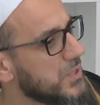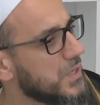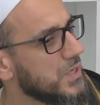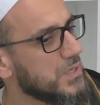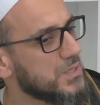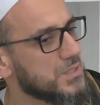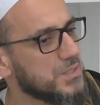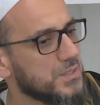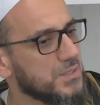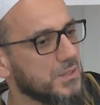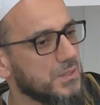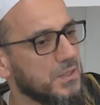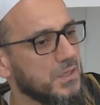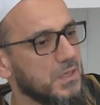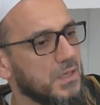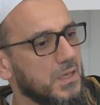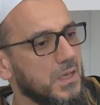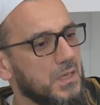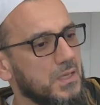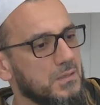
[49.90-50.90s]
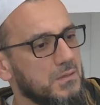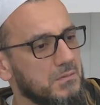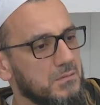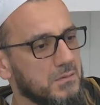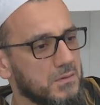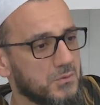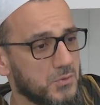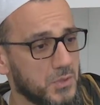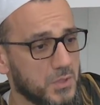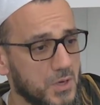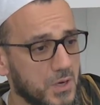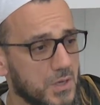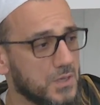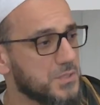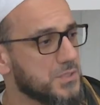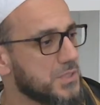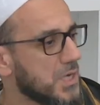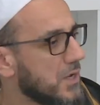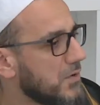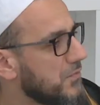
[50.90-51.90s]
is in
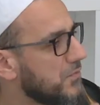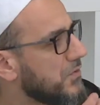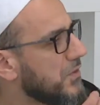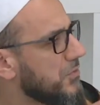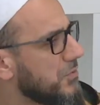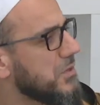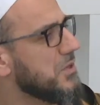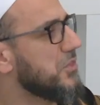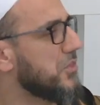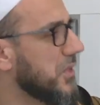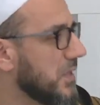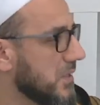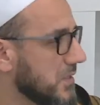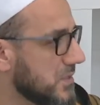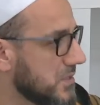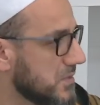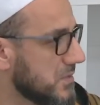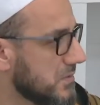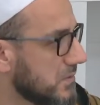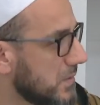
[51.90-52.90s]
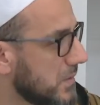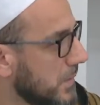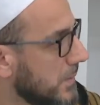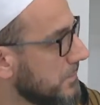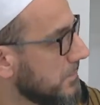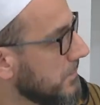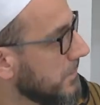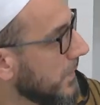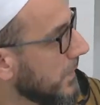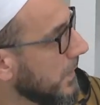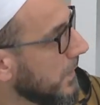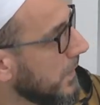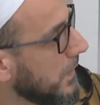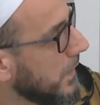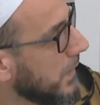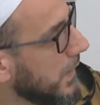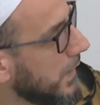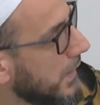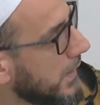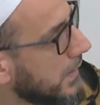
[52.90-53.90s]
regards of 3 things.
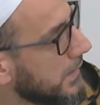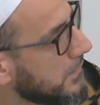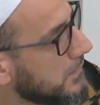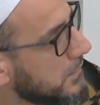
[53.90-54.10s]
And